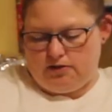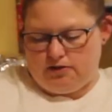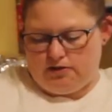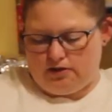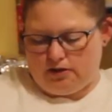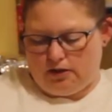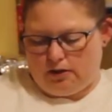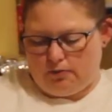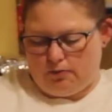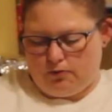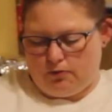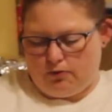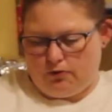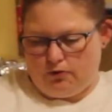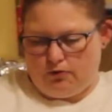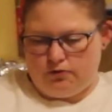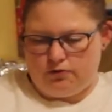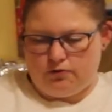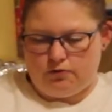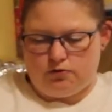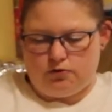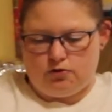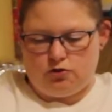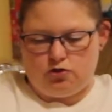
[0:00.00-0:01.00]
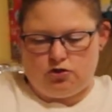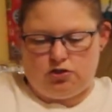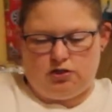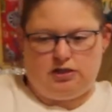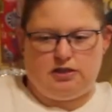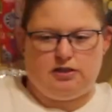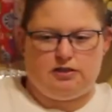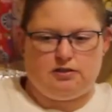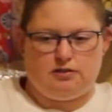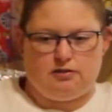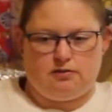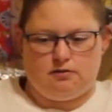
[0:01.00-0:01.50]
double
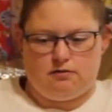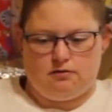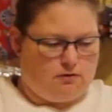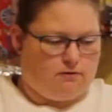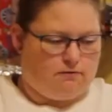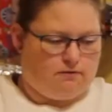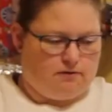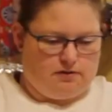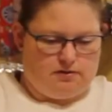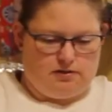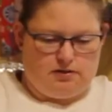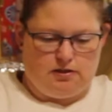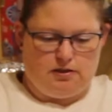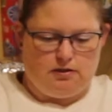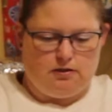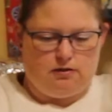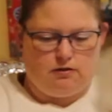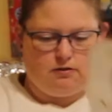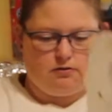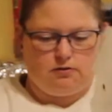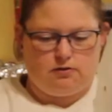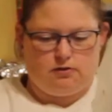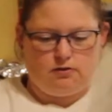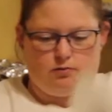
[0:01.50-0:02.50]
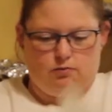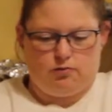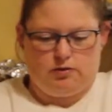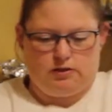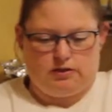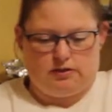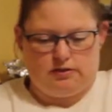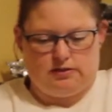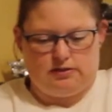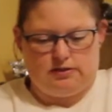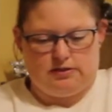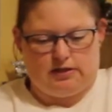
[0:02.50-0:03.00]
sheet of this here so that we
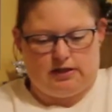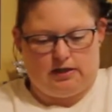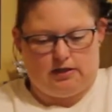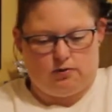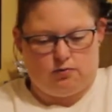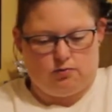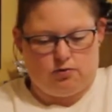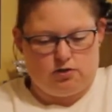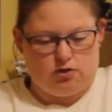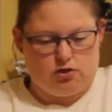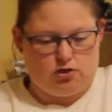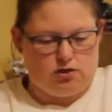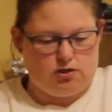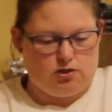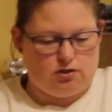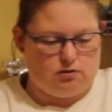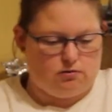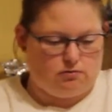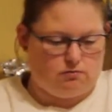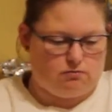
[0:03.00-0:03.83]
can sandwich it